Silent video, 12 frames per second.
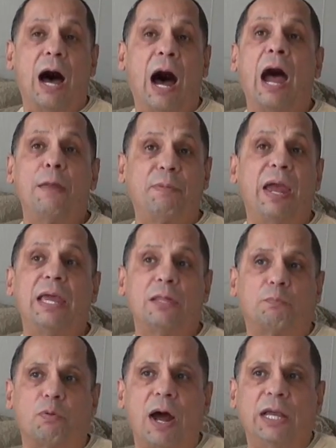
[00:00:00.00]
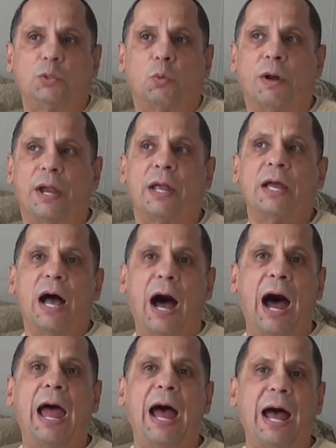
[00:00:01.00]
I pay the price where
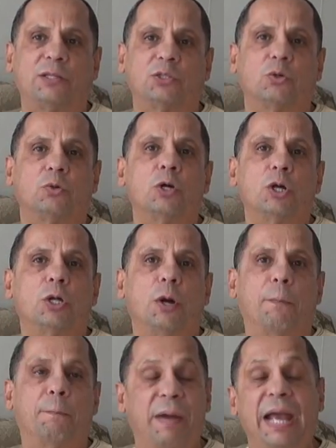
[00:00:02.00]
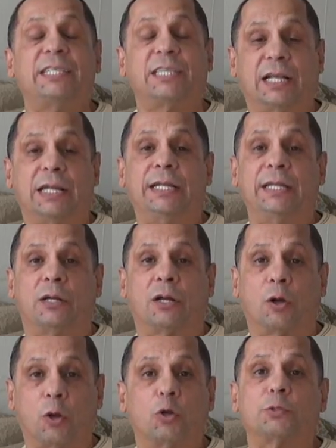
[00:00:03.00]
I had to basically
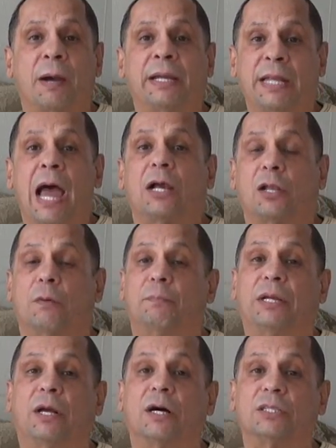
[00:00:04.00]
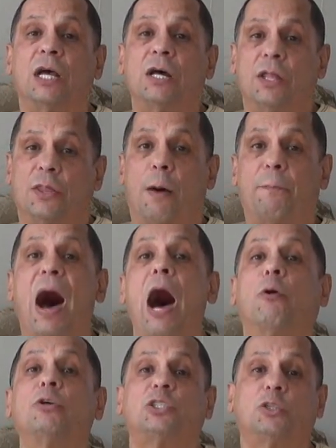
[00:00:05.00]
close my nightclub because the
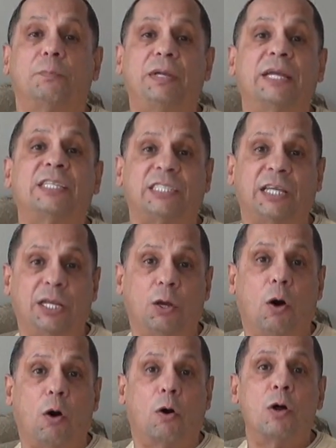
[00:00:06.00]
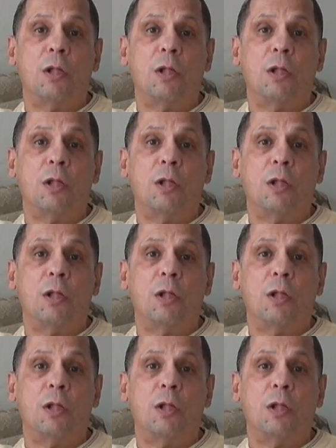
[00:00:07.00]
powers to be in City Hall